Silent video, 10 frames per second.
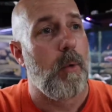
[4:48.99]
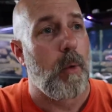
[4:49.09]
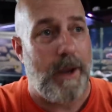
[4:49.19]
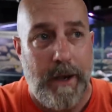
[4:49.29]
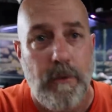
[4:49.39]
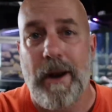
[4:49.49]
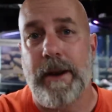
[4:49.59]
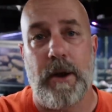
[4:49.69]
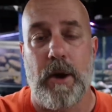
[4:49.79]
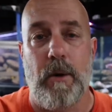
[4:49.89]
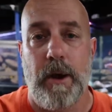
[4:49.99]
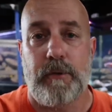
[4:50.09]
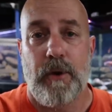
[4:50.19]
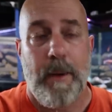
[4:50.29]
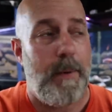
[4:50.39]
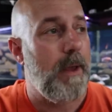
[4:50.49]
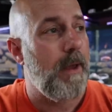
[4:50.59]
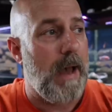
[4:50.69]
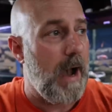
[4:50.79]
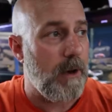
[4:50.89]
We're getting ready to go on a trip.
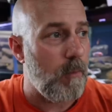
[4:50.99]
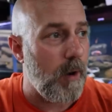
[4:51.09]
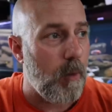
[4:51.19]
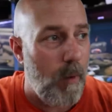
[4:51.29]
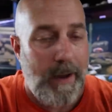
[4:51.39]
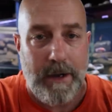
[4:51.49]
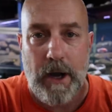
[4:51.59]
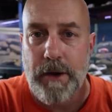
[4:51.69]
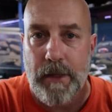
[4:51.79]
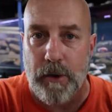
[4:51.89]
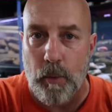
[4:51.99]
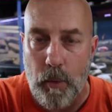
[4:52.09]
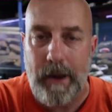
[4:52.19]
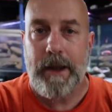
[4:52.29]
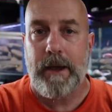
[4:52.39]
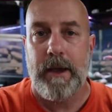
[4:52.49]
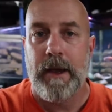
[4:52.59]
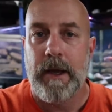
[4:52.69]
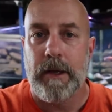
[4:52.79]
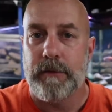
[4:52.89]
I don't want to wait another week
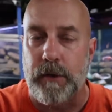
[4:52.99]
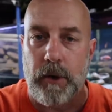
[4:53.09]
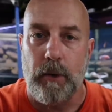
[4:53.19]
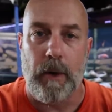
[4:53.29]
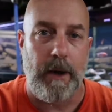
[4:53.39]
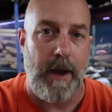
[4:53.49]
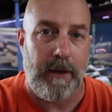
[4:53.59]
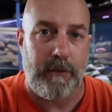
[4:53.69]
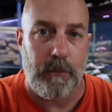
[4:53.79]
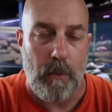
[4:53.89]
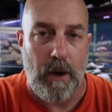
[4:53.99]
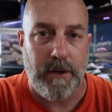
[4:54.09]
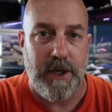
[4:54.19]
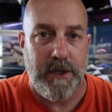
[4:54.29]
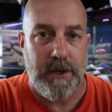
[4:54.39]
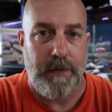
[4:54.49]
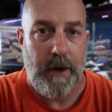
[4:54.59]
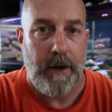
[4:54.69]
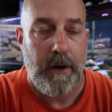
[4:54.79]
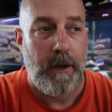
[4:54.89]
to do a nice water change in
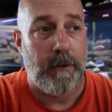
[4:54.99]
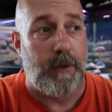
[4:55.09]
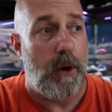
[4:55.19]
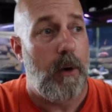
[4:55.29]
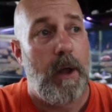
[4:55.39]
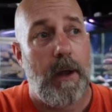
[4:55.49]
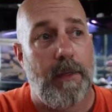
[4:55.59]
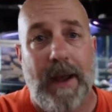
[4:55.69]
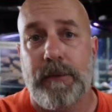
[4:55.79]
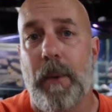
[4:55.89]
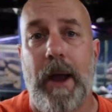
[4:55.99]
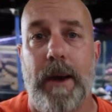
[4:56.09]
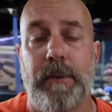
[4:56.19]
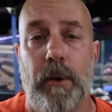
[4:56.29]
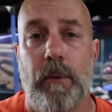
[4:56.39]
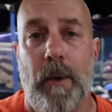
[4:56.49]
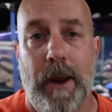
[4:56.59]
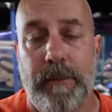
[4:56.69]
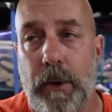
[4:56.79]
there. So that's why I'm doing what I'm